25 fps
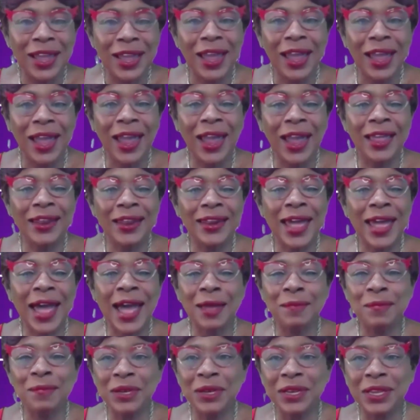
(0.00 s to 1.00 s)
And
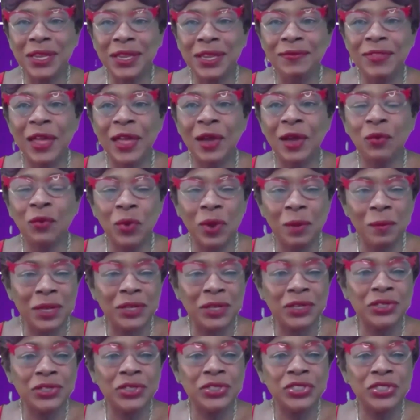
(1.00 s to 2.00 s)
I believe that
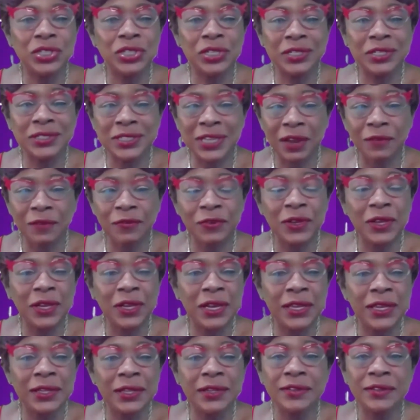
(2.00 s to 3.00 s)
women should
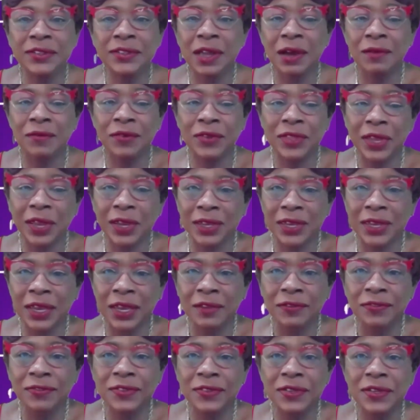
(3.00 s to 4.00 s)
definitely discover their
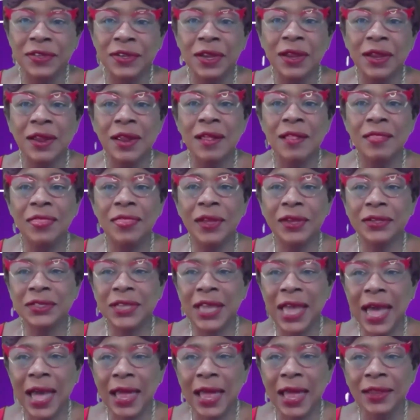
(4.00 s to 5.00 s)
gifts, their
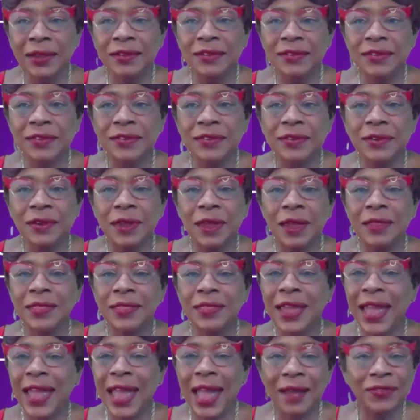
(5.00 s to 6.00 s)
talents.
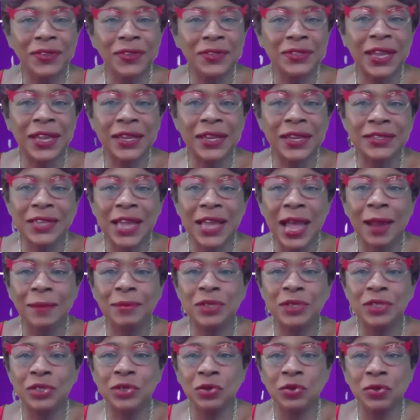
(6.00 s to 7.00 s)
They have to take time
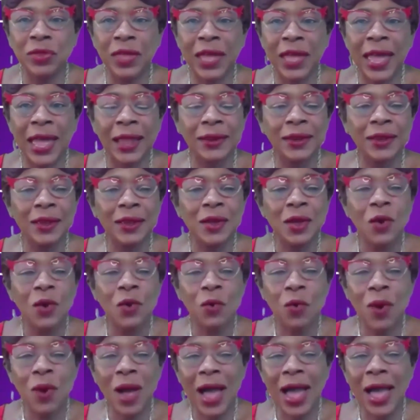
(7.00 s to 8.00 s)
to do that.
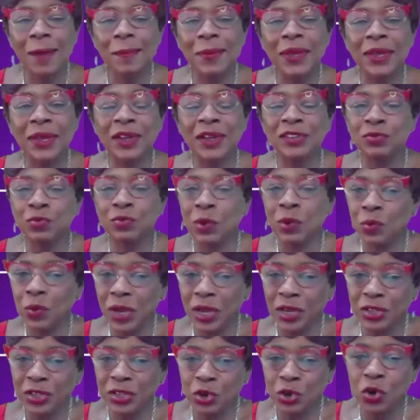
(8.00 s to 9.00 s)
Why? Because when
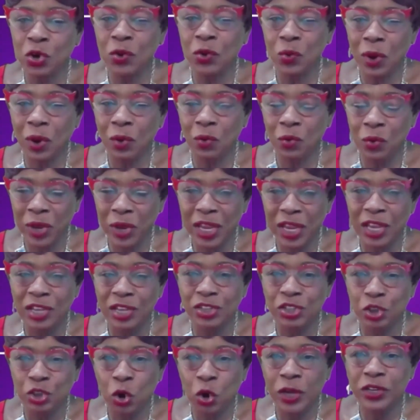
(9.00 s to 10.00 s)
we are doing what we
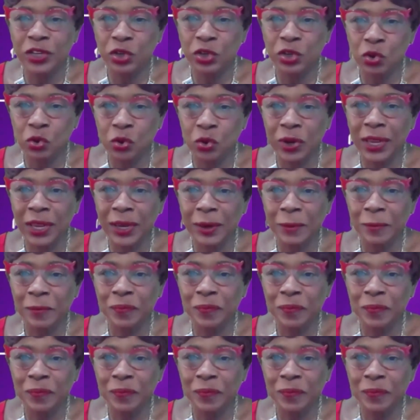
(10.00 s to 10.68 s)
enjoy doing,